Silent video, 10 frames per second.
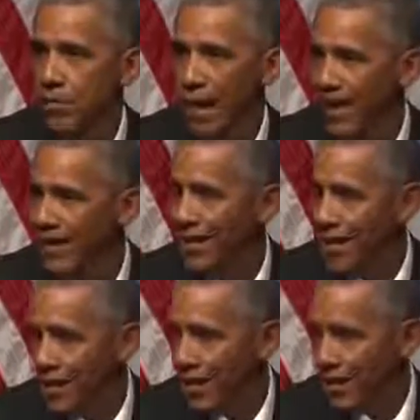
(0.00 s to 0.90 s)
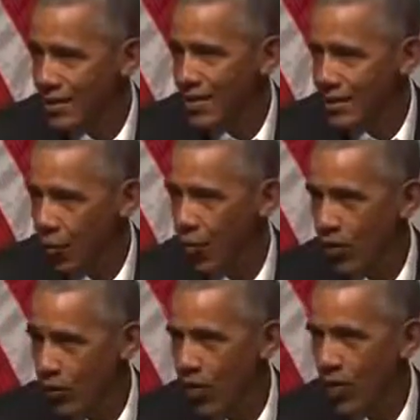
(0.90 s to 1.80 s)
badly neglected
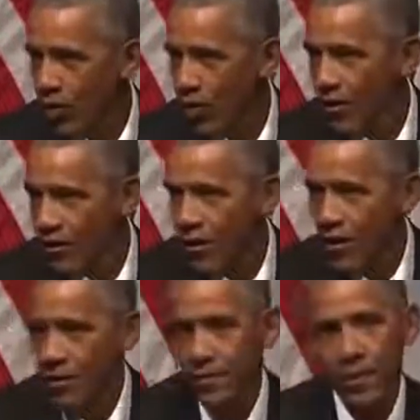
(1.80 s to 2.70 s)
for a very long time.